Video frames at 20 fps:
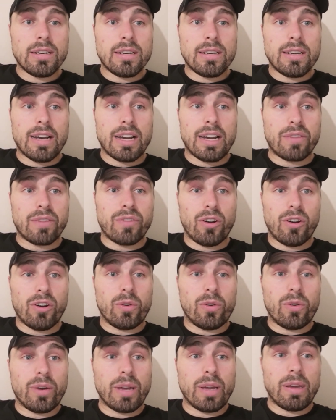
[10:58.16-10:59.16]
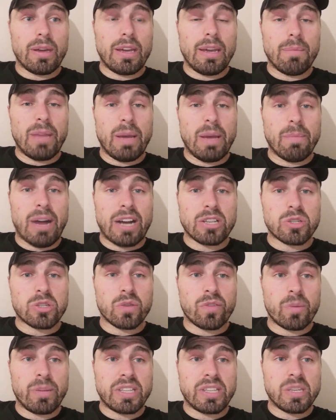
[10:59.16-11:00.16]
and I thought, oh, he might
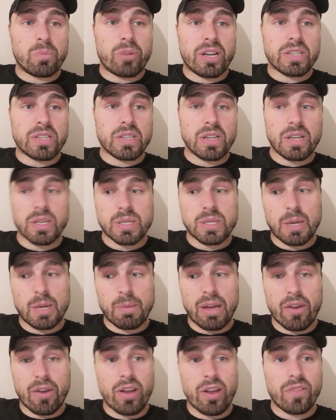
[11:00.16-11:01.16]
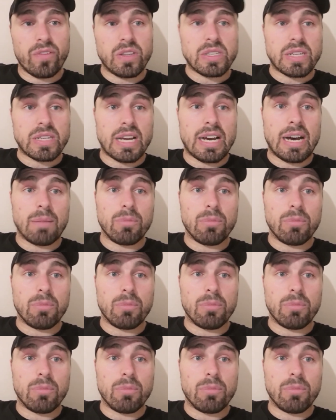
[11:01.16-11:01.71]
suffer a bit at Preston because he'd a bit of an iffy start.